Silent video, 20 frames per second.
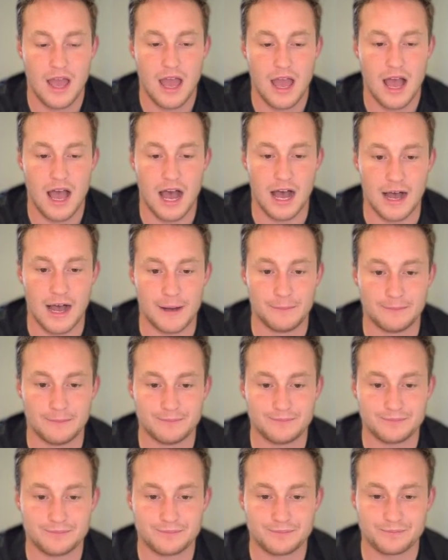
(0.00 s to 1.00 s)

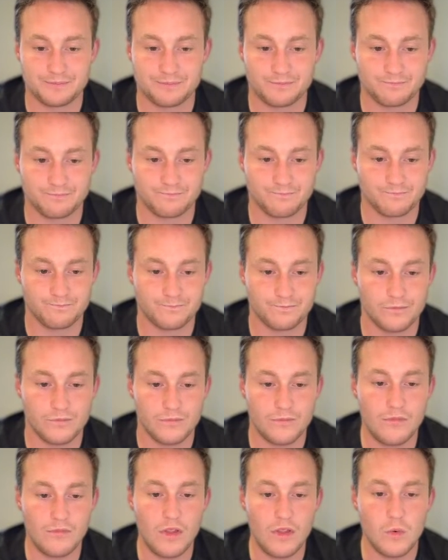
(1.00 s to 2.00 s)

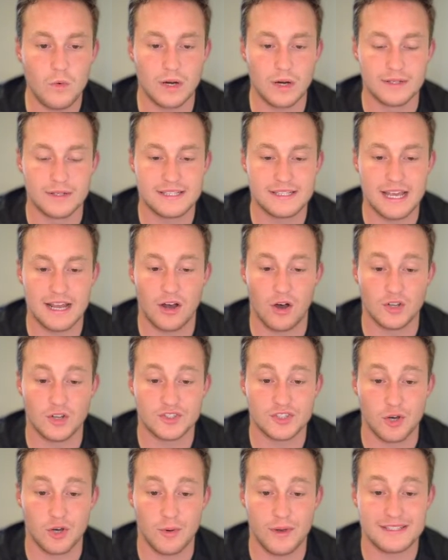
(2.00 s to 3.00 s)
What I would say
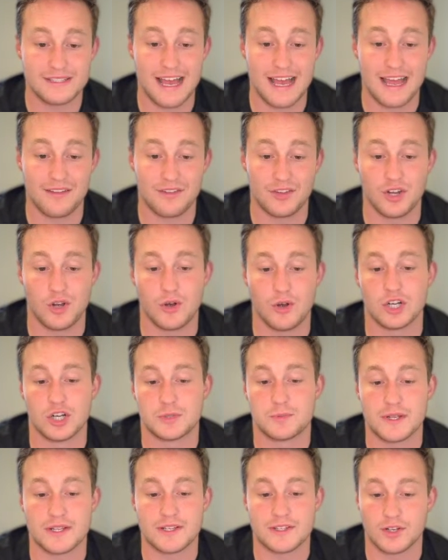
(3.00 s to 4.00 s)
also is that,
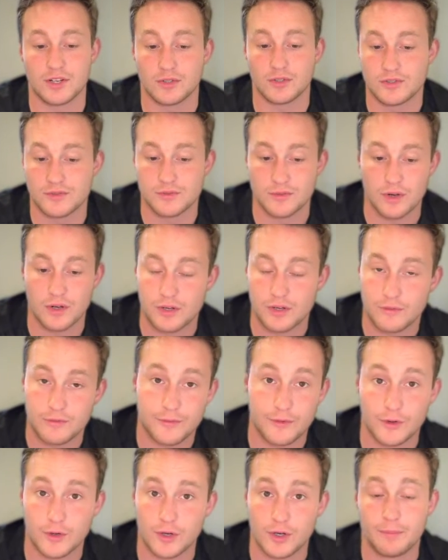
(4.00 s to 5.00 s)
Hertz President Circle is
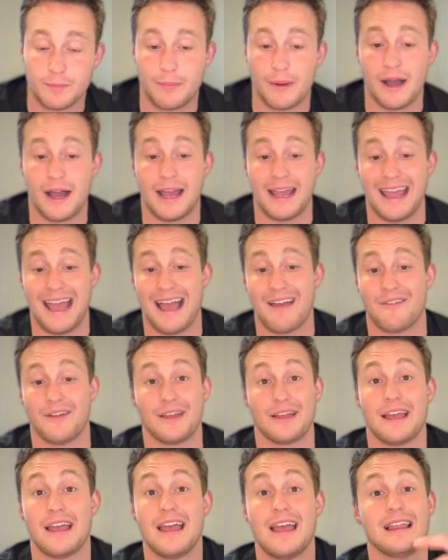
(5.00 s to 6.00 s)
conferred by
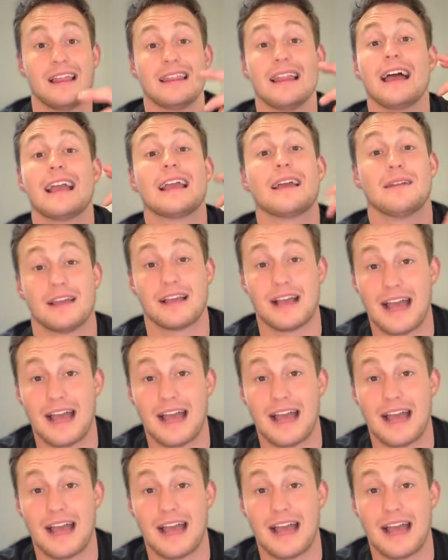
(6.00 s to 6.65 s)
having, like I